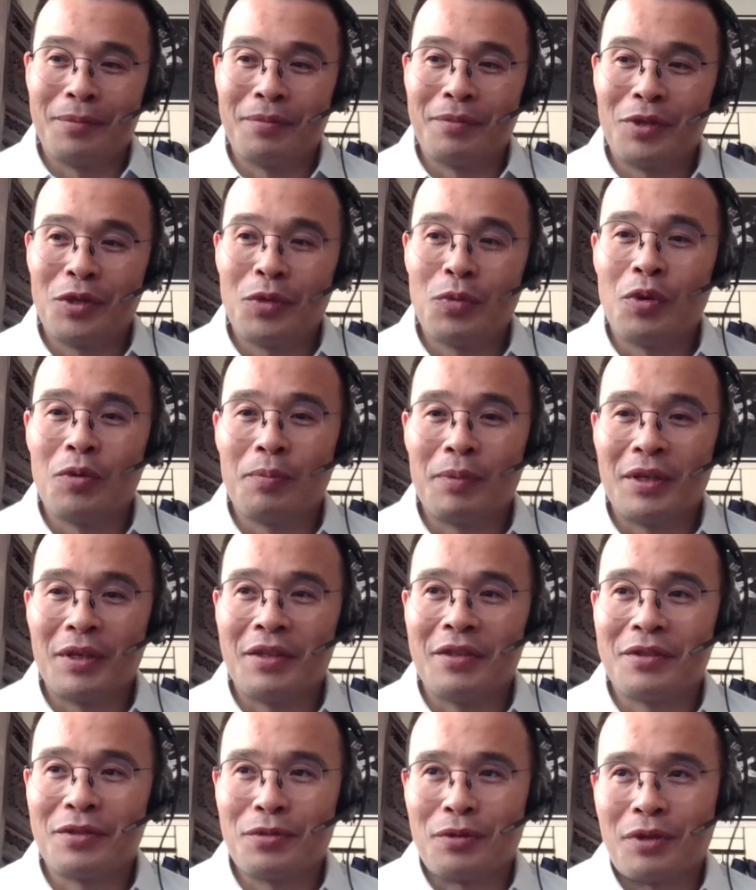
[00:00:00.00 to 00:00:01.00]
you won't
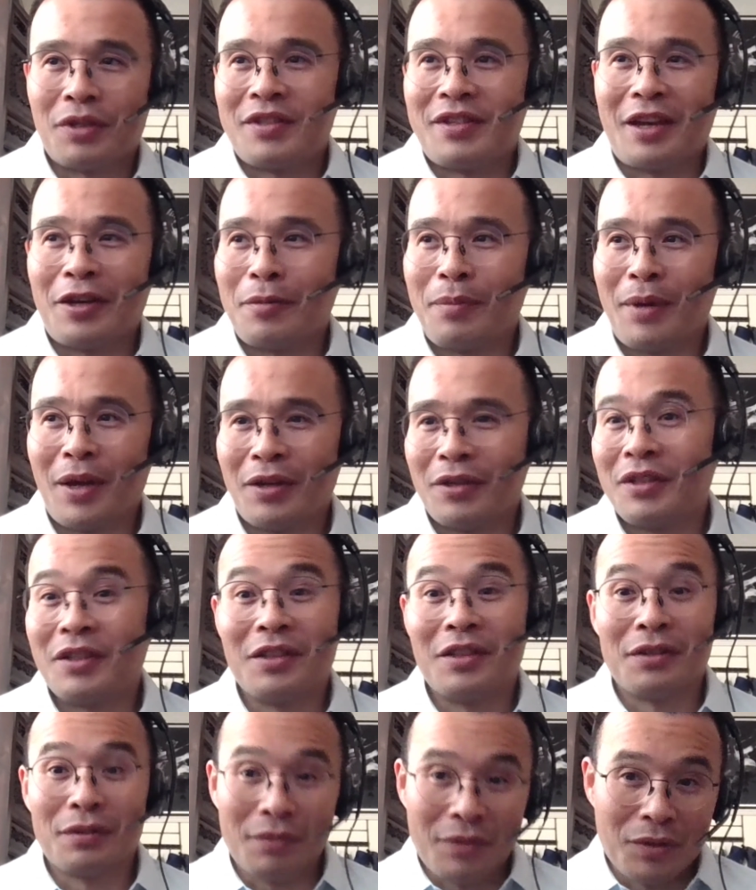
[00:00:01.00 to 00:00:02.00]
be stressed out about it
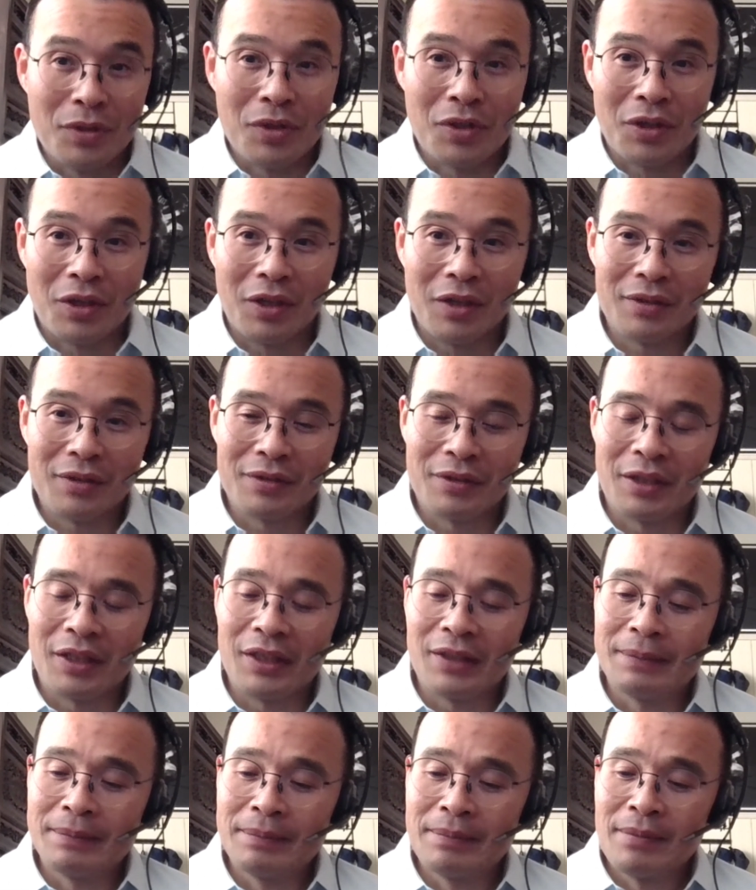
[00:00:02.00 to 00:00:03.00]
in the future, right?